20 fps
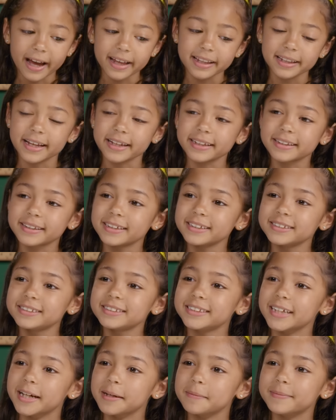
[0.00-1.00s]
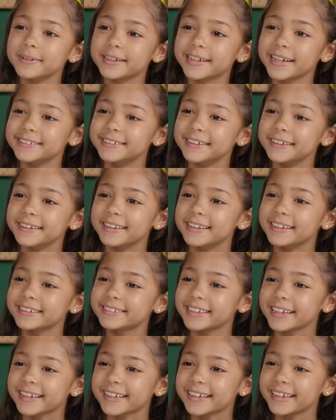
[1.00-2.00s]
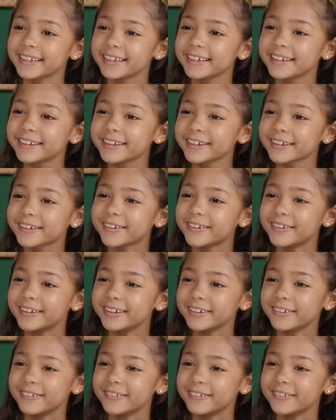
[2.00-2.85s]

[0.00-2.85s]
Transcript: I like this shape because it looks like a unicorn